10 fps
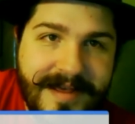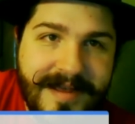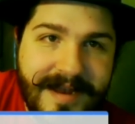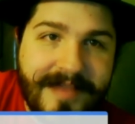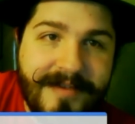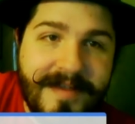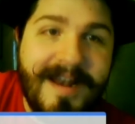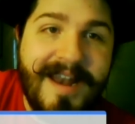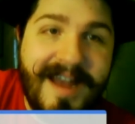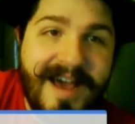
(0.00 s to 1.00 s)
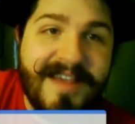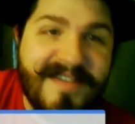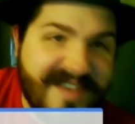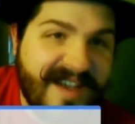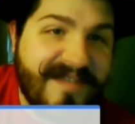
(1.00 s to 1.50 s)
Like, there's a lot
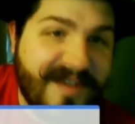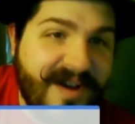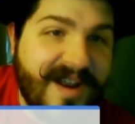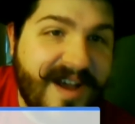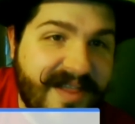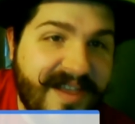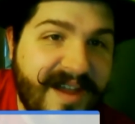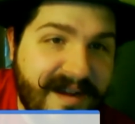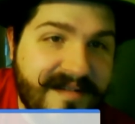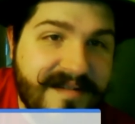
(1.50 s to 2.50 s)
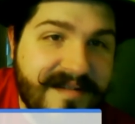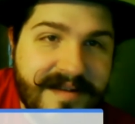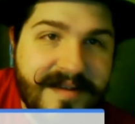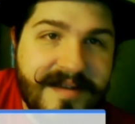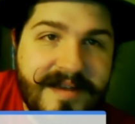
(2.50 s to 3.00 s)
of stuff going on there.
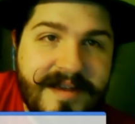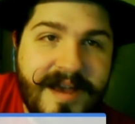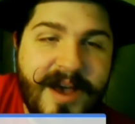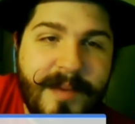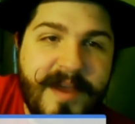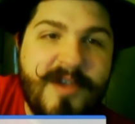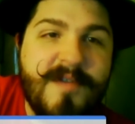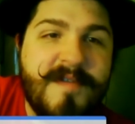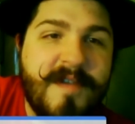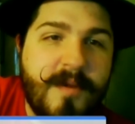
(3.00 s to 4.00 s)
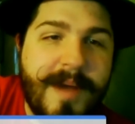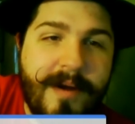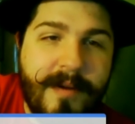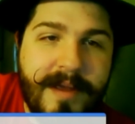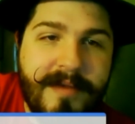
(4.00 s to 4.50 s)
They used to own
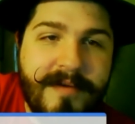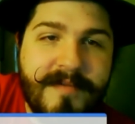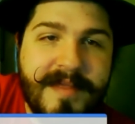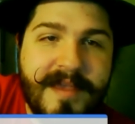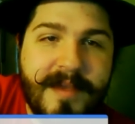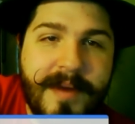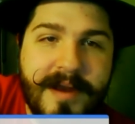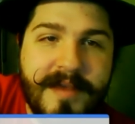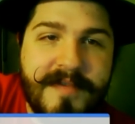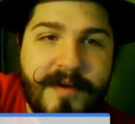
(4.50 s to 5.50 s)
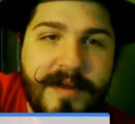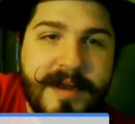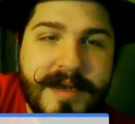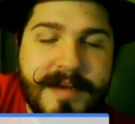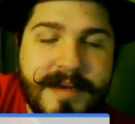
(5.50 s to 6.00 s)
Power Rangers, but they finally sold it.